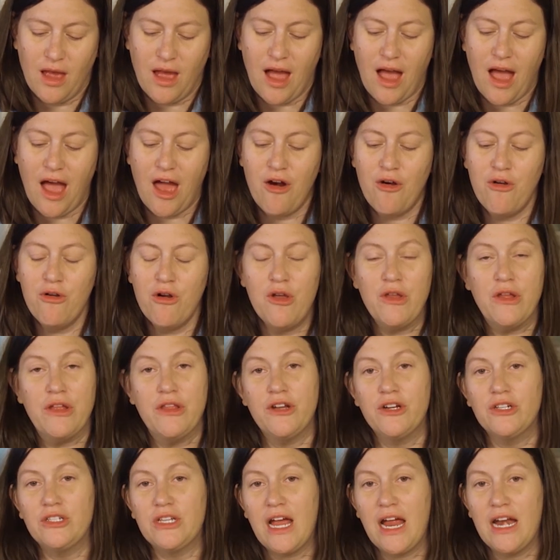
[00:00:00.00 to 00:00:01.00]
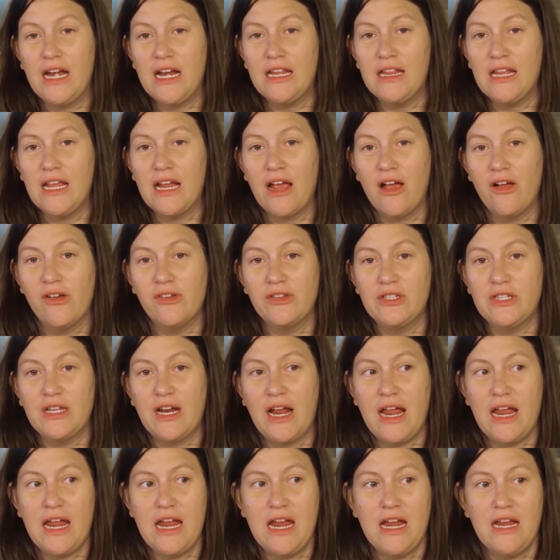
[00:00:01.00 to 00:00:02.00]
I don't know that there's anything else that
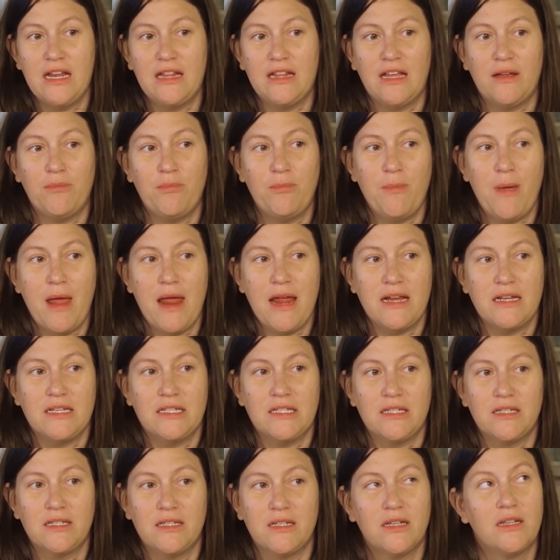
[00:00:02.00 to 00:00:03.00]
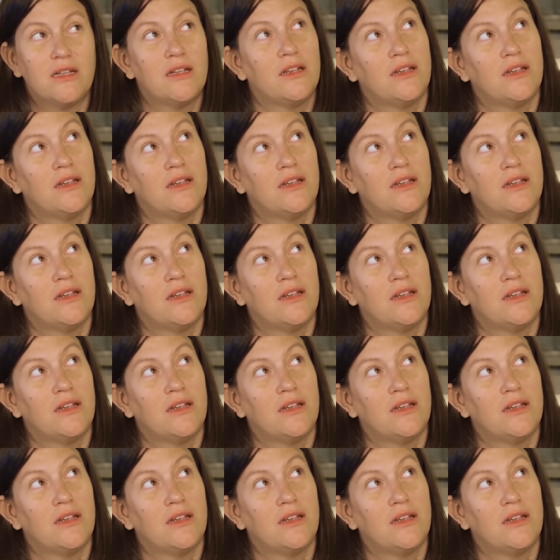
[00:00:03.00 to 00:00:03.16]
I eat that makes